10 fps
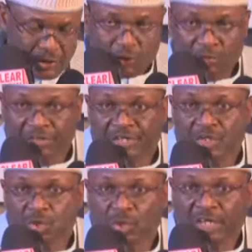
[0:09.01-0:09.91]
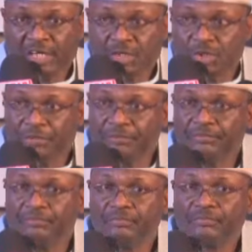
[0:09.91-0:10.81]
to this
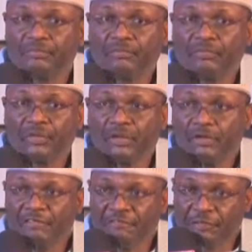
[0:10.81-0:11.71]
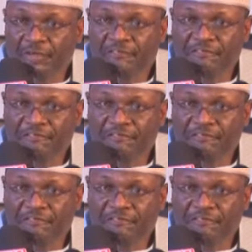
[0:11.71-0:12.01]
occasion for the